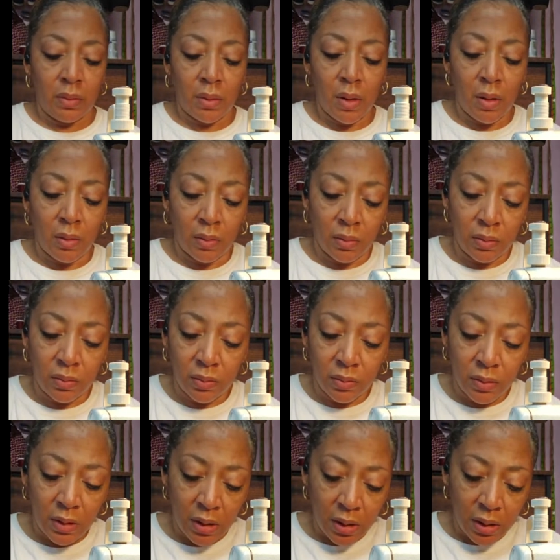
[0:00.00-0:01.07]
Oh,
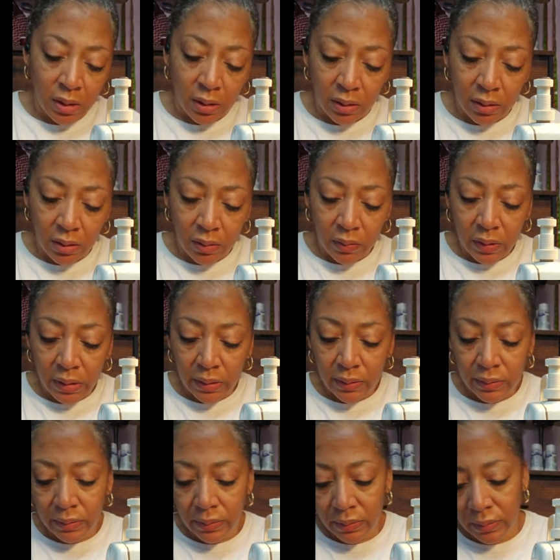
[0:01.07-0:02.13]
you know what?
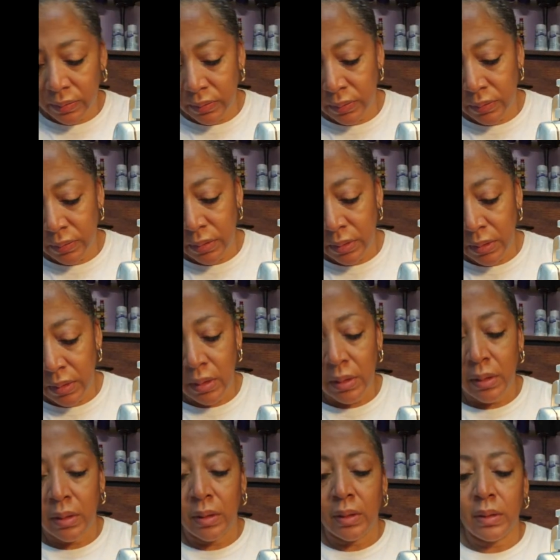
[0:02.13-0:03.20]

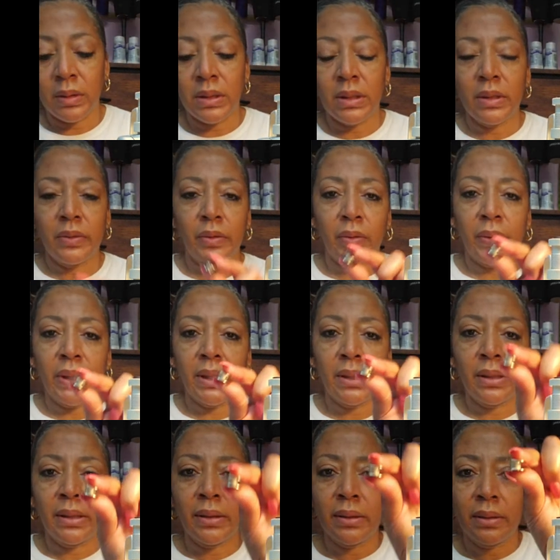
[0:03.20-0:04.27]
There's still thread in
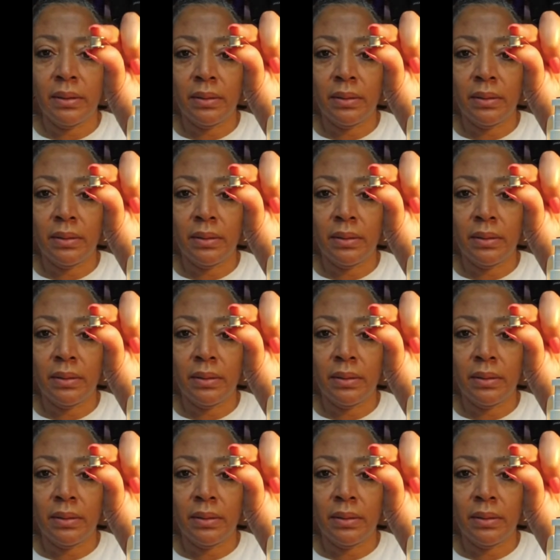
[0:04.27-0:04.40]
there.